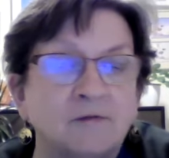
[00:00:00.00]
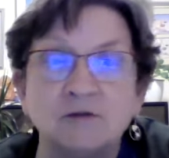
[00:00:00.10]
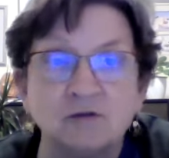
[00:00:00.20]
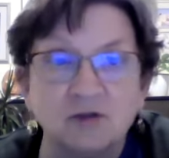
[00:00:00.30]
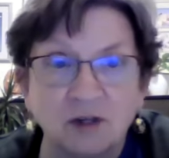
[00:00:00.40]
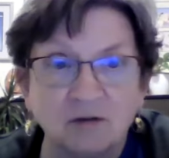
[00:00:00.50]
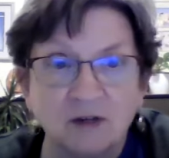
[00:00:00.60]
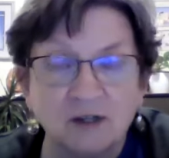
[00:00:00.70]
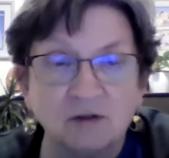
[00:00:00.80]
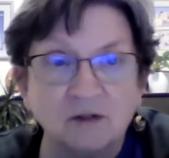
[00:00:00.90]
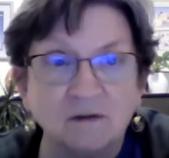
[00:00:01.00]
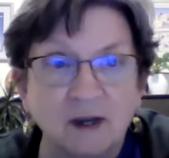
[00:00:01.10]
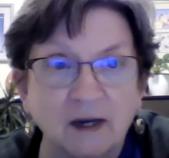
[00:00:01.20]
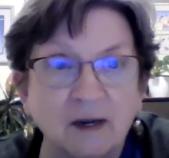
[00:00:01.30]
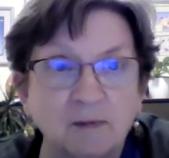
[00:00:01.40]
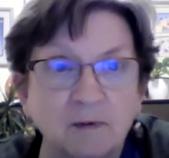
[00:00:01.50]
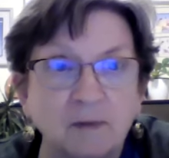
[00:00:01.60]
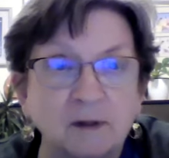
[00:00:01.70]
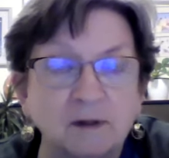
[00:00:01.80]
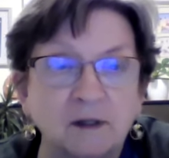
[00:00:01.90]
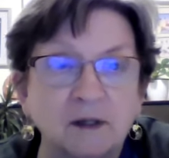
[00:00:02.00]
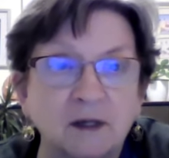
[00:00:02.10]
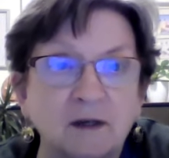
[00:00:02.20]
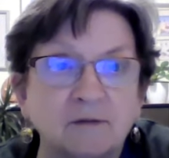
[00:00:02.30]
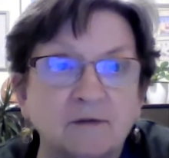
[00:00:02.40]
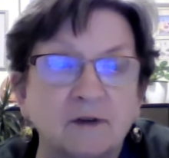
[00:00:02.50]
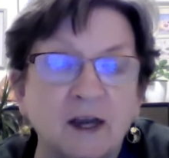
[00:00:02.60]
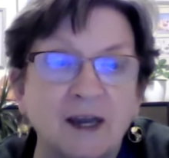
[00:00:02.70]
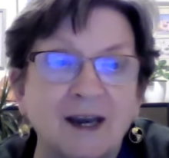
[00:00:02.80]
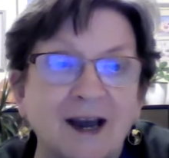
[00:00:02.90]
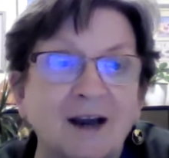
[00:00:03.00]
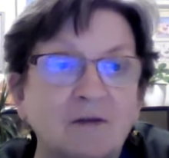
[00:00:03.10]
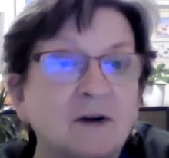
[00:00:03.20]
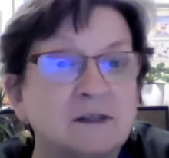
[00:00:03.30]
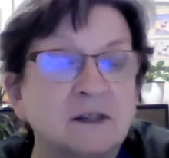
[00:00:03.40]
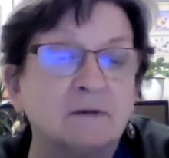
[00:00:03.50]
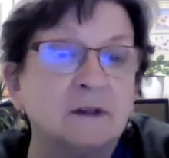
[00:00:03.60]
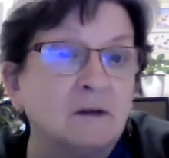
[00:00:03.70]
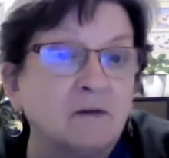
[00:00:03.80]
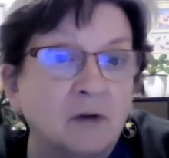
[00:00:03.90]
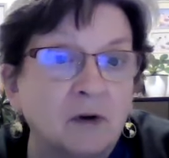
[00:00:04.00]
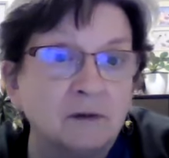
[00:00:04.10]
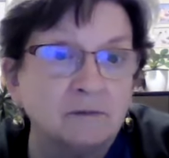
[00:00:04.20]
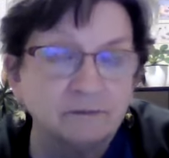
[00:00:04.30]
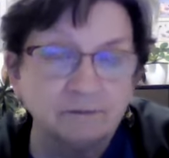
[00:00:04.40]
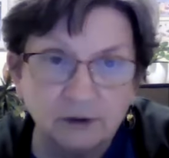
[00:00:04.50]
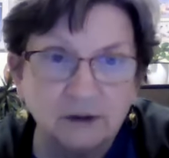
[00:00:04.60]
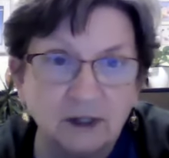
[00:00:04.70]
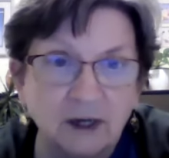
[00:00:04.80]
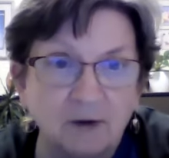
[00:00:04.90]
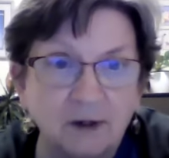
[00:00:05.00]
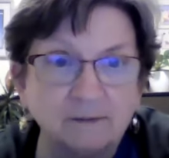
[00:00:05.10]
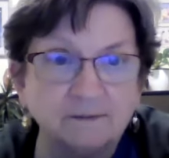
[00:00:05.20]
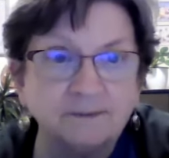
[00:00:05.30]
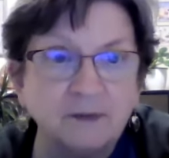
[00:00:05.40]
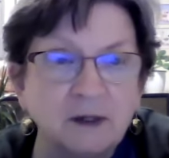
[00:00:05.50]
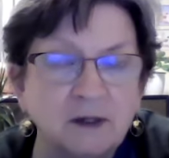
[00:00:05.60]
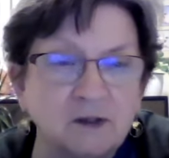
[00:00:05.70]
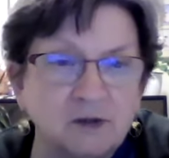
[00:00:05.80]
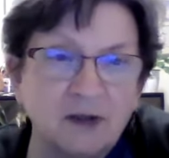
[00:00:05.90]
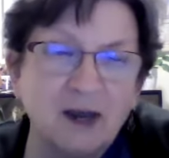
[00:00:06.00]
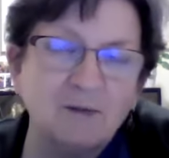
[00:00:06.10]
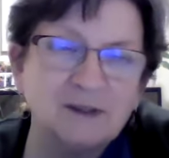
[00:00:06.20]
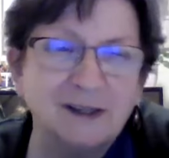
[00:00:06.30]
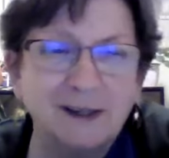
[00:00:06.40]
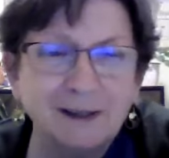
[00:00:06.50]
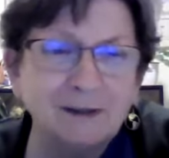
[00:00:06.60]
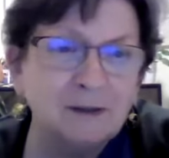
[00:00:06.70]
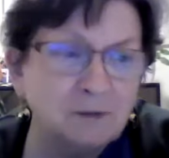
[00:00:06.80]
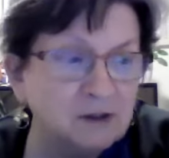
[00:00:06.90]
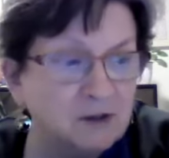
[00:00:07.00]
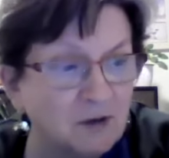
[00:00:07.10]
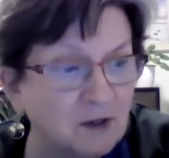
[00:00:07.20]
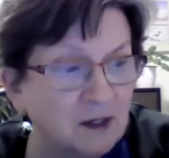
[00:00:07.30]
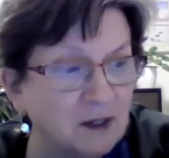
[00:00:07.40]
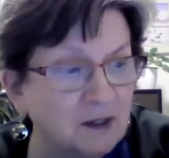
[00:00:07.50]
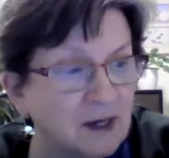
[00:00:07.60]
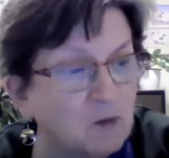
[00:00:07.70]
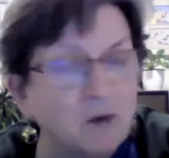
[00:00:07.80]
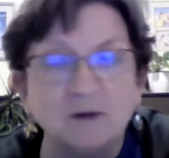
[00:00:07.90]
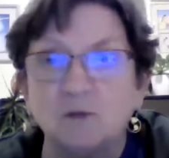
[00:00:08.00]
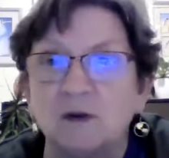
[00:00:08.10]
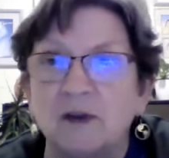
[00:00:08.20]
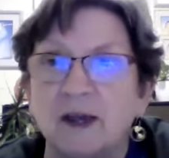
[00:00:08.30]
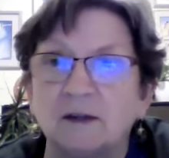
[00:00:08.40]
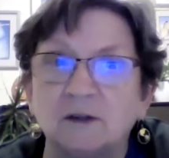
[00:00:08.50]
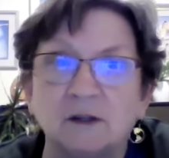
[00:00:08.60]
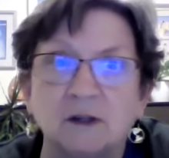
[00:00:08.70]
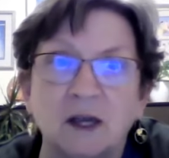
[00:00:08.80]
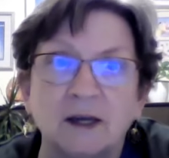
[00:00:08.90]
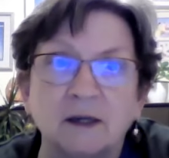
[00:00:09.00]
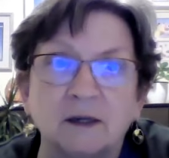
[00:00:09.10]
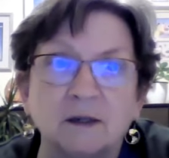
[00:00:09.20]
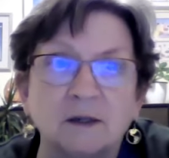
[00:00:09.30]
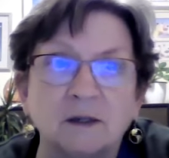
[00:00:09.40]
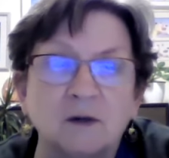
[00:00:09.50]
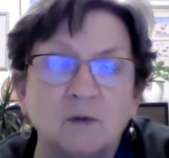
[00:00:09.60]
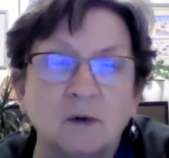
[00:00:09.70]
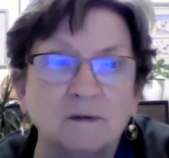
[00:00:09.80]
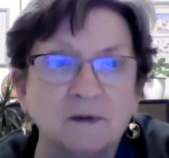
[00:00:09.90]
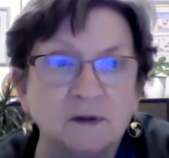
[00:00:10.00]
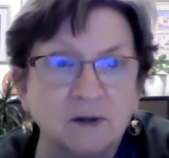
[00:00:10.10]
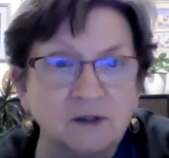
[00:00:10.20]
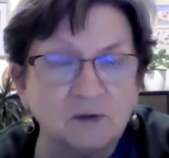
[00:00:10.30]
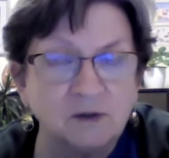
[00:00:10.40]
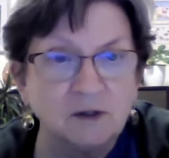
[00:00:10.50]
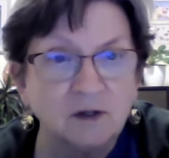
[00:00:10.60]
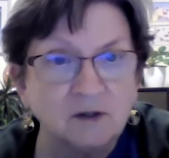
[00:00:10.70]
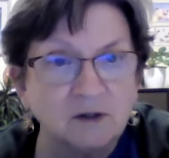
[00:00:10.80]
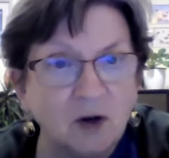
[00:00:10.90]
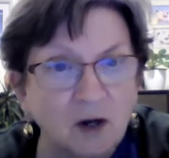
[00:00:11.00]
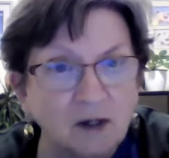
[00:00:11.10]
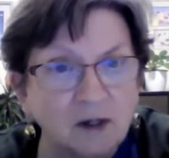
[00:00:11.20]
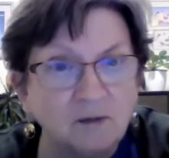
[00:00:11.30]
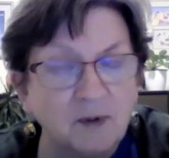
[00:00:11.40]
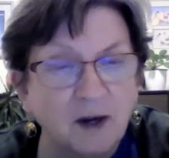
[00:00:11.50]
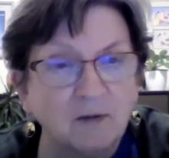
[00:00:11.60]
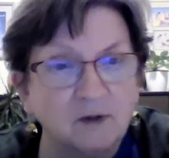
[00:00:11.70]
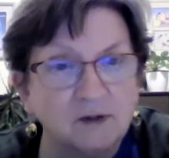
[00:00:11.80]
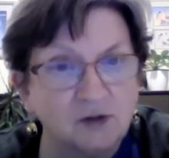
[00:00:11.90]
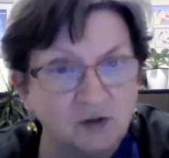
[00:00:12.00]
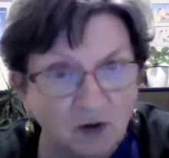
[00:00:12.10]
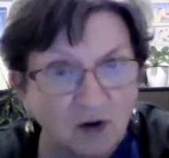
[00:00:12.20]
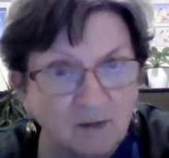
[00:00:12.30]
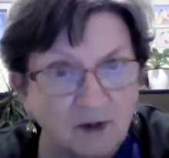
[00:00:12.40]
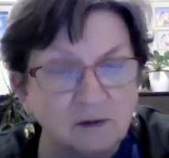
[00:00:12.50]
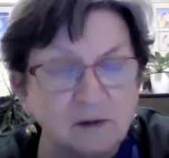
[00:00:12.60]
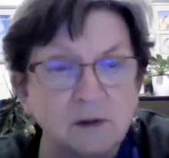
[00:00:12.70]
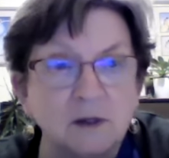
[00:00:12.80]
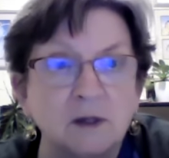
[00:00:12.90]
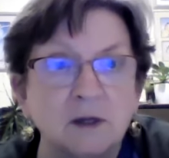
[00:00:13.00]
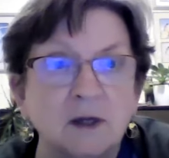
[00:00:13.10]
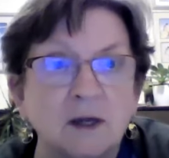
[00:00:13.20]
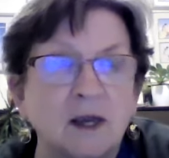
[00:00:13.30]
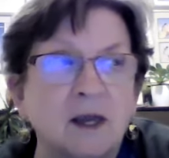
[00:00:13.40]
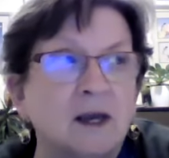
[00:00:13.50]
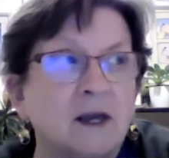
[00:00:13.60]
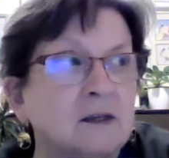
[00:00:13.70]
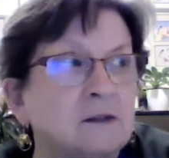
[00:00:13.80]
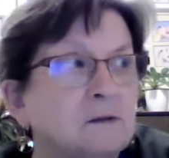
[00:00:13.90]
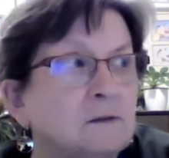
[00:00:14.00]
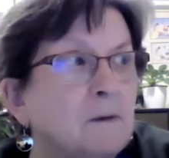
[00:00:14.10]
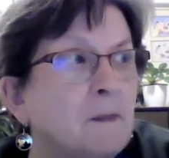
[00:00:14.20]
future generations of that capability if AI writes everything for them, put it that way? So that was like, oh, what's going on? Now, what will that look like? One of the things we started talking about was trauma. And